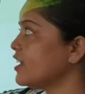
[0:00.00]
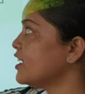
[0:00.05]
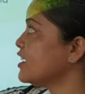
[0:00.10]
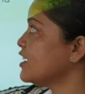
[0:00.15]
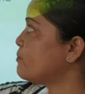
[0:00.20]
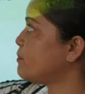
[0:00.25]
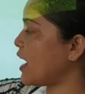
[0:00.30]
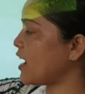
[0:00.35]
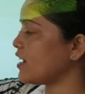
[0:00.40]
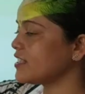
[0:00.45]

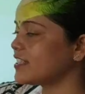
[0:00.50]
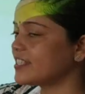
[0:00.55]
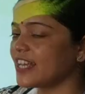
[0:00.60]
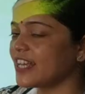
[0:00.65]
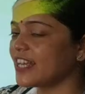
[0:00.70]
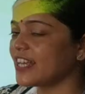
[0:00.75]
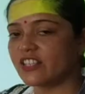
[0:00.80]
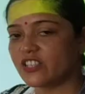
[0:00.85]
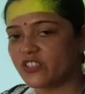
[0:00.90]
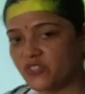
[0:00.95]
Plant
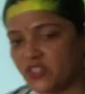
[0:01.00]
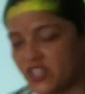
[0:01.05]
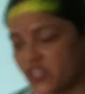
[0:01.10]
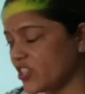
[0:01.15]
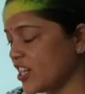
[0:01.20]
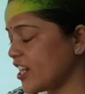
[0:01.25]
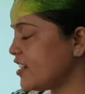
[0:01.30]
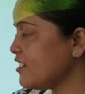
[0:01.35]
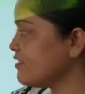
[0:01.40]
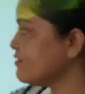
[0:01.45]
cell is
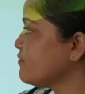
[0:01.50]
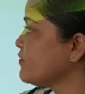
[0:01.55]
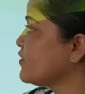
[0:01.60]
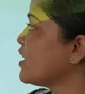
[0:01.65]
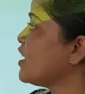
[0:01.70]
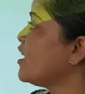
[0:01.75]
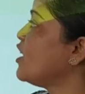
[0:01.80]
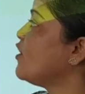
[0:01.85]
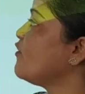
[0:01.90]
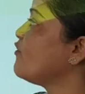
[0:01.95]
rigid,
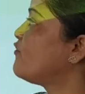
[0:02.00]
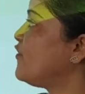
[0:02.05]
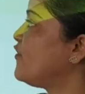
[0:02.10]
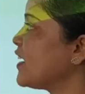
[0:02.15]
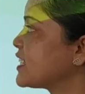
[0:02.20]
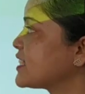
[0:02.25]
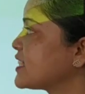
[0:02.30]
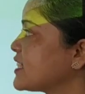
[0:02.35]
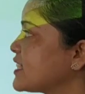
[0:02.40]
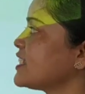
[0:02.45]

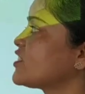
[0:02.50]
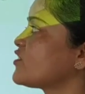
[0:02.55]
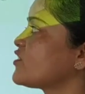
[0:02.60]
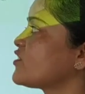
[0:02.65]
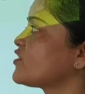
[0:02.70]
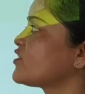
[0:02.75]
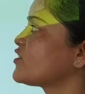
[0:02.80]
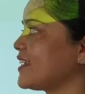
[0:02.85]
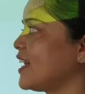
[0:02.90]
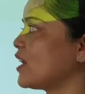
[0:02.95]
fixes
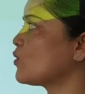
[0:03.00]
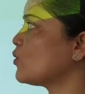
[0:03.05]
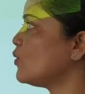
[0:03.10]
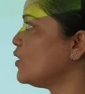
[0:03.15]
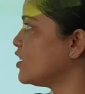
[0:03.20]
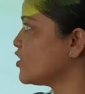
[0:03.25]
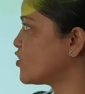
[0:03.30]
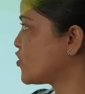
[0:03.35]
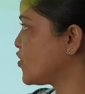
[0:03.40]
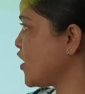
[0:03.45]

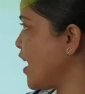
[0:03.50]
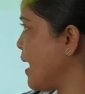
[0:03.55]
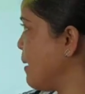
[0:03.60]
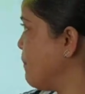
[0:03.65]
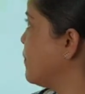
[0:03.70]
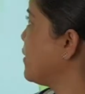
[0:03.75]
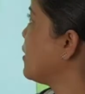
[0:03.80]
rectangular shape,